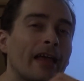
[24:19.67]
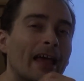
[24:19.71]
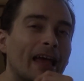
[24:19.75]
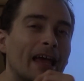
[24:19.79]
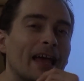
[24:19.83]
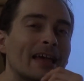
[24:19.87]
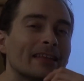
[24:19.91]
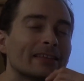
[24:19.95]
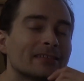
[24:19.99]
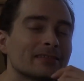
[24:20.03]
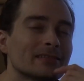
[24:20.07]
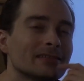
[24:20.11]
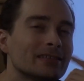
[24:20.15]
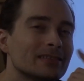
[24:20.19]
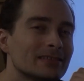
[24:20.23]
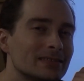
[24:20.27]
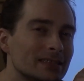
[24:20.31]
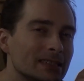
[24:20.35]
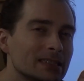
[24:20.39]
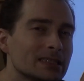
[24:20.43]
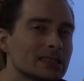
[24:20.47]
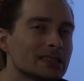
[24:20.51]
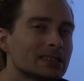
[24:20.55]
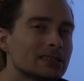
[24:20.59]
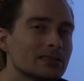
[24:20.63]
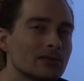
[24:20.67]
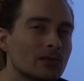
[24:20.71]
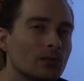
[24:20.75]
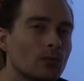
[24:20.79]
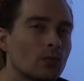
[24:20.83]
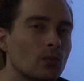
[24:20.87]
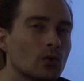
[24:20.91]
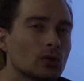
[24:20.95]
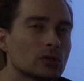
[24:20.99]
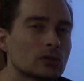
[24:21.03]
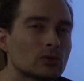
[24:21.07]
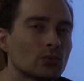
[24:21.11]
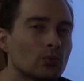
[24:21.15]
And this
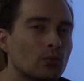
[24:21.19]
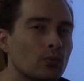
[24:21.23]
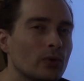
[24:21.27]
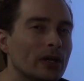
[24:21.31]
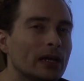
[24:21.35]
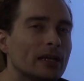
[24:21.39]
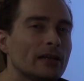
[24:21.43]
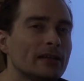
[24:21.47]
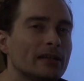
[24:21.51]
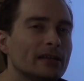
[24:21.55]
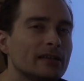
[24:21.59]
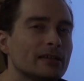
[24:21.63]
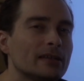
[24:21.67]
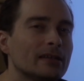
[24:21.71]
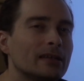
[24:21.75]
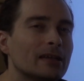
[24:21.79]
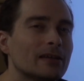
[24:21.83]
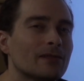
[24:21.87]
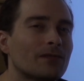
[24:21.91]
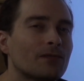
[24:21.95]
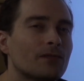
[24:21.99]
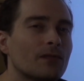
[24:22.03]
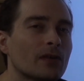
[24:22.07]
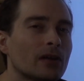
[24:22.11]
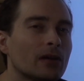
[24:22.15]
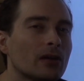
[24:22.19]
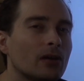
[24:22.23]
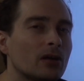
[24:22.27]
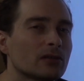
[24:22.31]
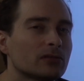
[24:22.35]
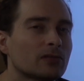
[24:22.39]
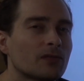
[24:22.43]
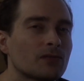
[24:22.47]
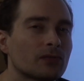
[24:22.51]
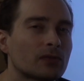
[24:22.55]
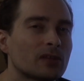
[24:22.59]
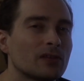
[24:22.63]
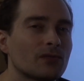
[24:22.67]
would really give a
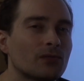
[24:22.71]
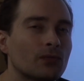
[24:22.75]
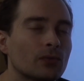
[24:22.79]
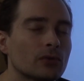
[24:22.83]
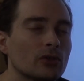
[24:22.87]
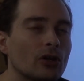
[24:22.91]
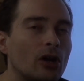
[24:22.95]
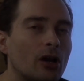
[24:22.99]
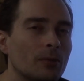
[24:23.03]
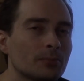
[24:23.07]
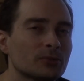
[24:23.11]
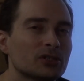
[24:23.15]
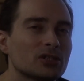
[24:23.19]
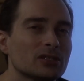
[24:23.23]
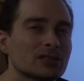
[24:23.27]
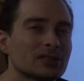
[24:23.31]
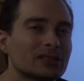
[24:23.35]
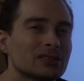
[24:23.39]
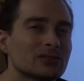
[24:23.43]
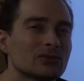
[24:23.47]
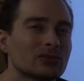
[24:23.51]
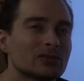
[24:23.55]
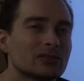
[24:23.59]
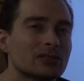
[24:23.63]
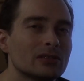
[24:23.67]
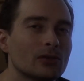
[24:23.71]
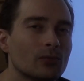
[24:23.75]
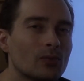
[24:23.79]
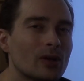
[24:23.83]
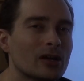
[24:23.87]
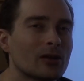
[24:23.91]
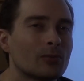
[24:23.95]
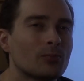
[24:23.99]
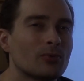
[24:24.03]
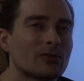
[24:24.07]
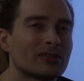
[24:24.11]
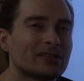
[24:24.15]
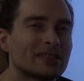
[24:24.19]
lot of different options to the
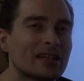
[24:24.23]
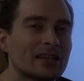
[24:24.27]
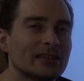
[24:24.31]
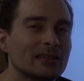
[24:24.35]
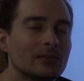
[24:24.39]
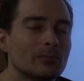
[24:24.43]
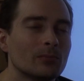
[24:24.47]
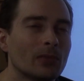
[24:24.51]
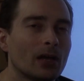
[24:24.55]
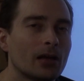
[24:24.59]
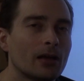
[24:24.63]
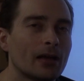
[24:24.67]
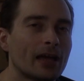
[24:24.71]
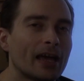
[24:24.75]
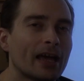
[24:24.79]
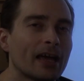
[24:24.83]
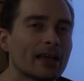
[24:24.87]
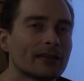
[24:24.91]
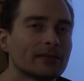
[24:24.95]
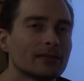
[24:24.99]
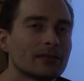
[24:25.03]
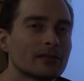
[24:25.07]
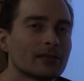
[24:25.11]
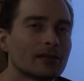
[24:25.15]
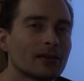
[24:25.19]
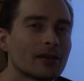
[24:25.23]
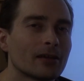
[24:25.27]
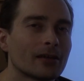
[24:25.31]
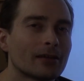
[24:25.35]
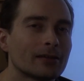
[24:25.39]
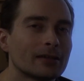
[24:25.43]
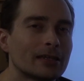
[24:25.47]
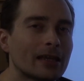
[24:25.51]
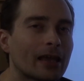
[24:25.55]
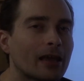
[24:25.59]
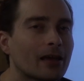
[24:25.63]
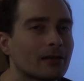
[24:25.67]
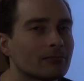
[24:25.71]
developers and
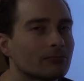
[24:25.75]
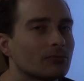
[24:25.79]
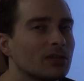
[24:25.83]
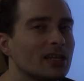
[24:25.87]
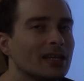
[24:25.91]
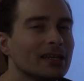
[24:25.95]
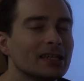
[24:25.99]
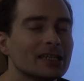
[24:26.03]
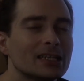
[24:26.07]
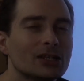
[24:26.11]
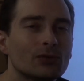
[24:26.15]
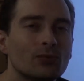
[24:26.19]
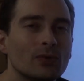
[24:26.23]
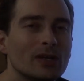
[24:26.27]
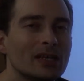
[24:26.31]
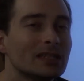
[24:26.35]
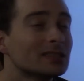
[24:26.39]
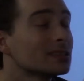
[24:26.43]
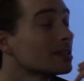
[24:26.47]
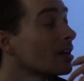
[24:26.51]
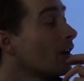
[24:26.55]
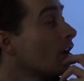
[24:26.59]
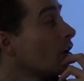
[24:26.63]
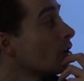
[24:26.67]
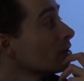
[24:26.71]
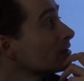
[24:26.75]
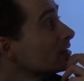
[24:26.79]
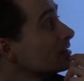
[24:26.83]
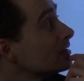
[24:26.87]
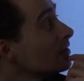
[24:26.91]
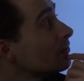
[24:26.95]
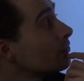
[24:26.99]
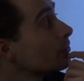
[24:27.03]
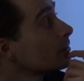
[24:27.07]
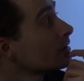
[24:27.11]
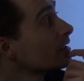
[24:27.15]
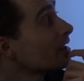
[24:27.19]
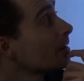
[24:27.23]
increase all the
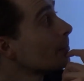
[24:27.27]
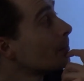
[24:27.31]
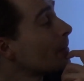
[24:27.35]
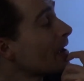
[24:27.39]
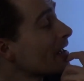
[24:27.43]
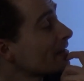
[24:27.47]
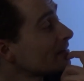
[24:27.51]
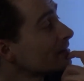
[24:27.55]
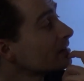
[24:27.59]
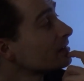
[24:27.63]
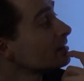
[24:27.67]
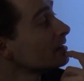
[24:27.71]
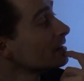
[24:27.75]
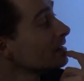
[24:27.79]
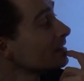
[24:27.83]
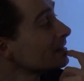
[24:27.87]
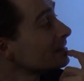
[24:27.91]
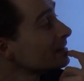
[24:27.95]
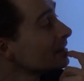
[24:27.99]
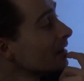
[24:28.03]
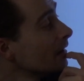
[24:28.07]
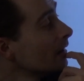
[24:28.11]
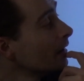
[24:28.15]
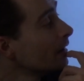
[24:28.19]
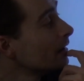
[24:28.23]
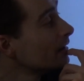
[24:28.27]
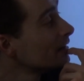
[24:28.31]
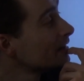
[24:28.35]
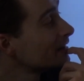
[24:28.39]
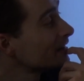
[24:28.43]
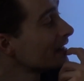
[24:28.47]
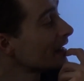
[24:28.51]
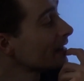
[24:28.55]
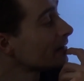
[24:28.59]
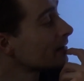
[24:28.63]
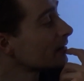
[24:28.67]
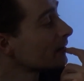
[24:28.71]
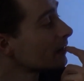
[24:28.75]
different capacities
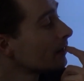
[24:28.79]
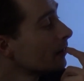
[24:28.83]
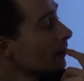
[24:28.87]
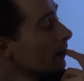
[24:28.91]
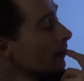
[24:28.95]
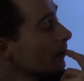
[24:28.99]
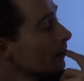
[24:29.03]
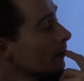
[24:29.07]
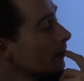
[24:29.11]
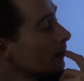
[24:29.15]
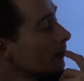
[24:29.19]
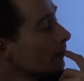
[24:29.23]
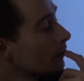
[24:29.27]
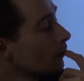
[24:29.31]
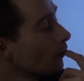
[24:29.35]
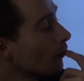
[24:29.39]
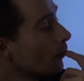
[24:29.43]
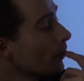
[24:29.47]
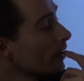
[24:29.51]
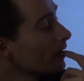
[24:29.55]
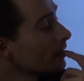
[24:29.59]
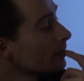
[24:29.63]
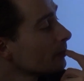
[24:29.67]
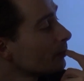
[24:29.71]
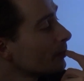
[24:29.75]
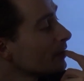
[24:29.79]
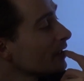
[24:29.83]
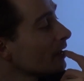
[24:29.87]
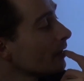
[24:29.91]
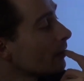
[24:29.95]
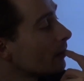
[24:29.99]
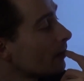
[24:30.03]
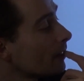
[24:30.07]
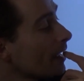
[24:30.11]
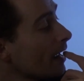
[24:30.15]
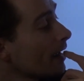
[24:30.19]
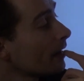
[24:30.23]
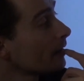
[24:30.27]
that will be
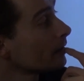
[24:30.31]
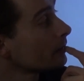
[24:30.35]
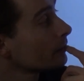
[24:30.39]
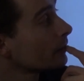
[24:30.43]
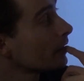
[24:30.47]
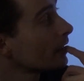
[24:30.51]
there.